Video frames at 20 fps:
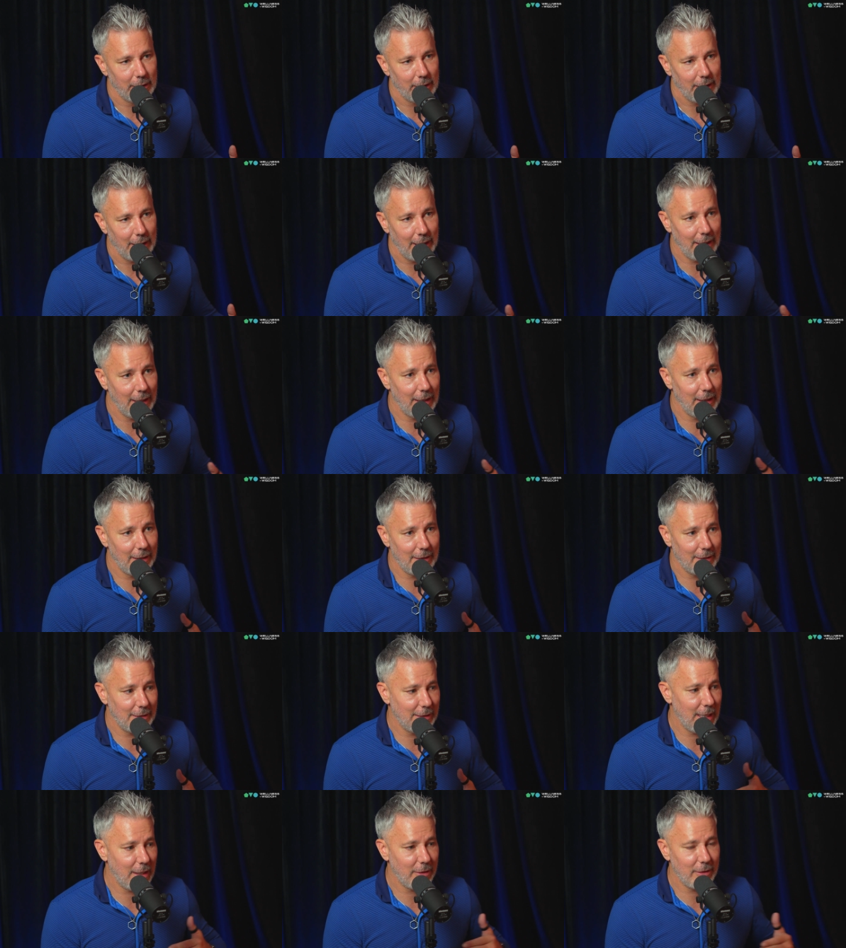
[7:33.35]
Dude.
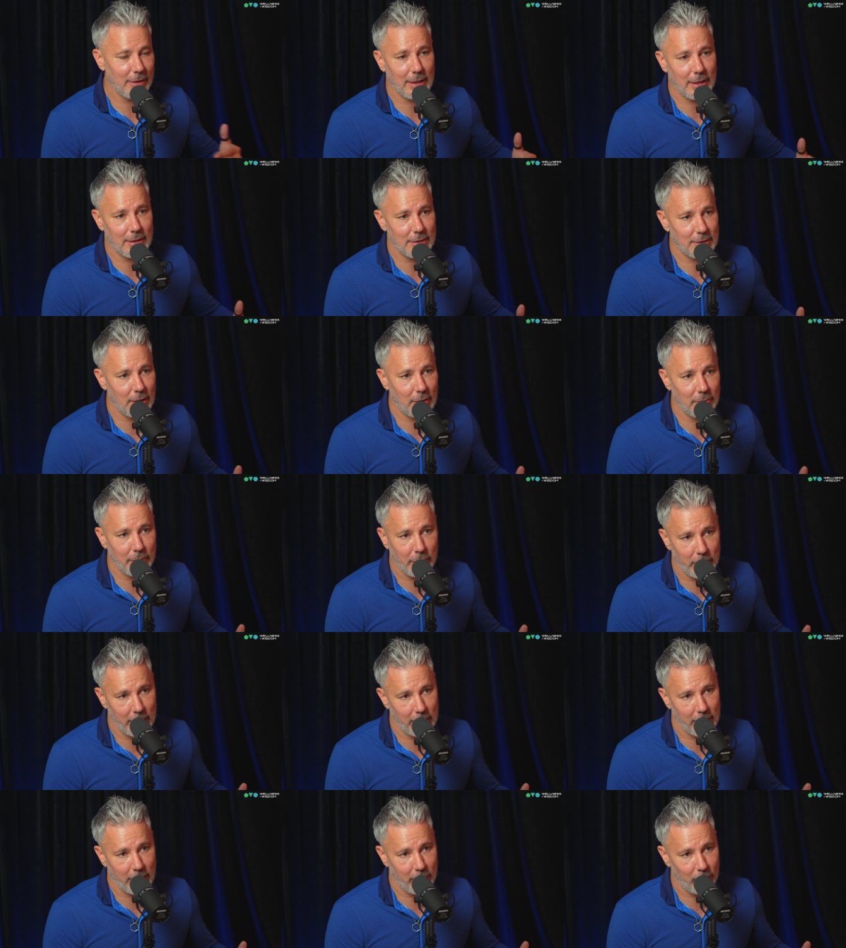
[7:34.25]
And now you're going to start
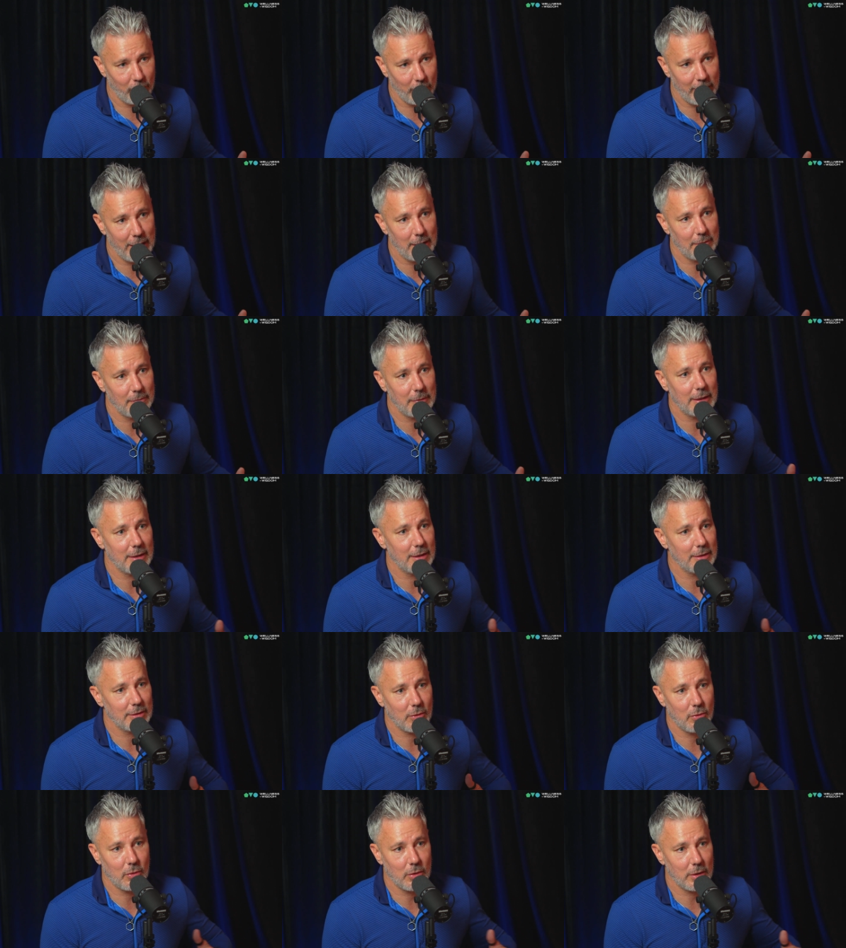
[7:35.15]
putting on weight
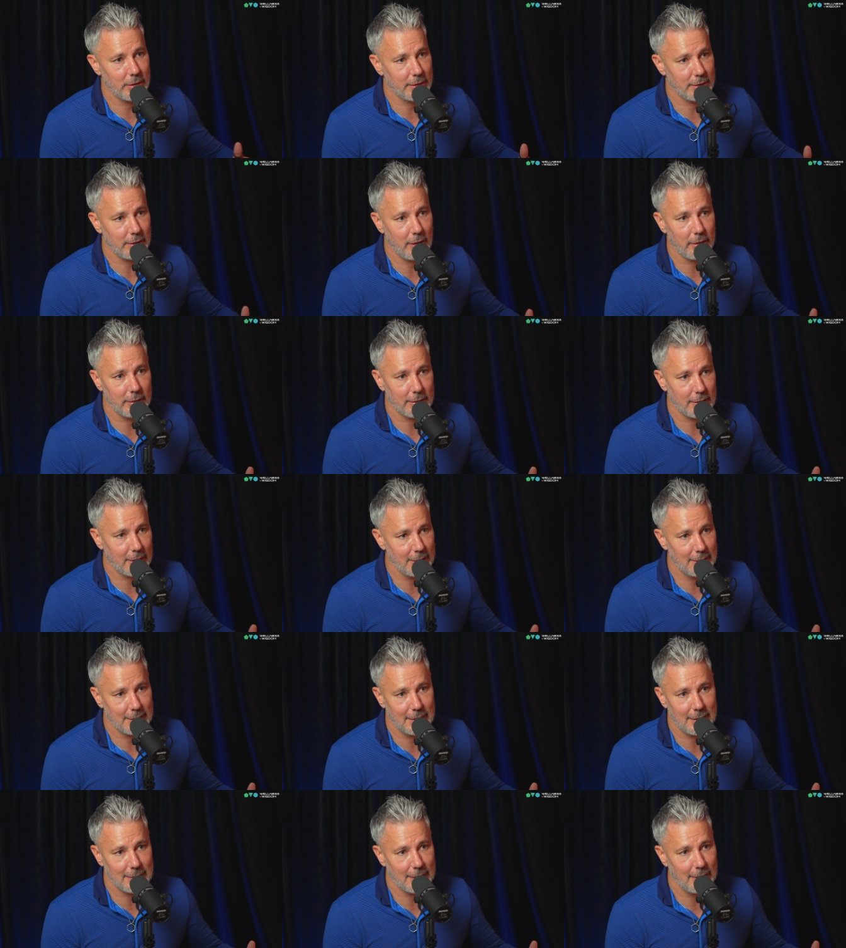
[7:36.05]
because cortisol is
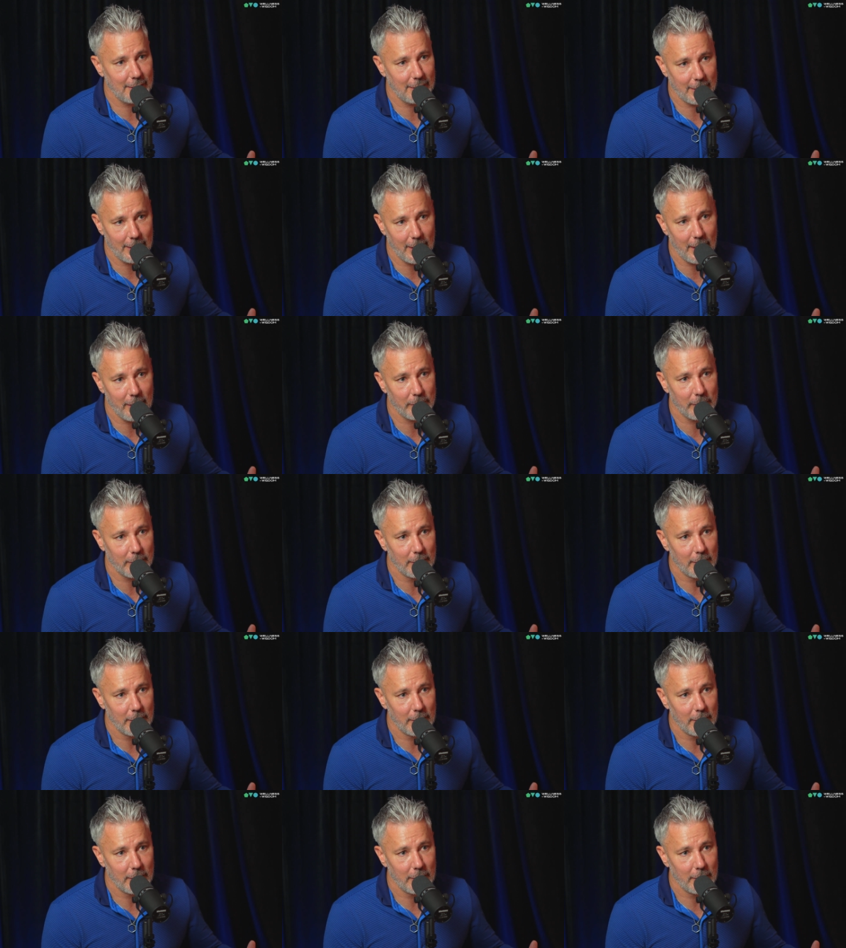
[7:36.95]
consistently up,